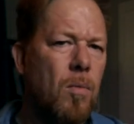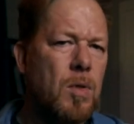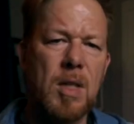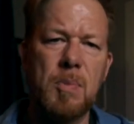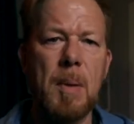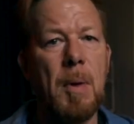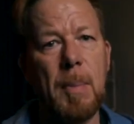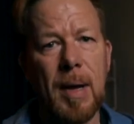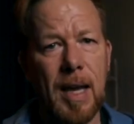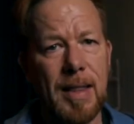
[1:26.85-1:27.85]
should I spend my
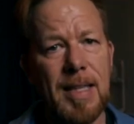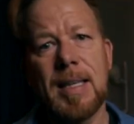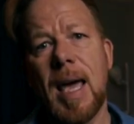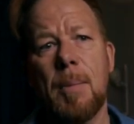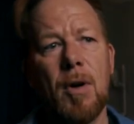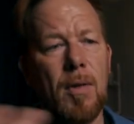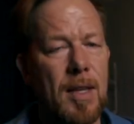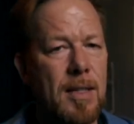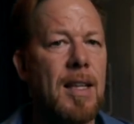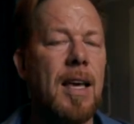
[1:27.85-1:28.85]
money on this camera or
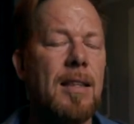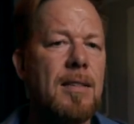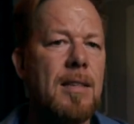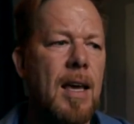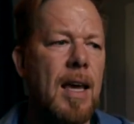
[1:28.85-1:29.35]
this lens?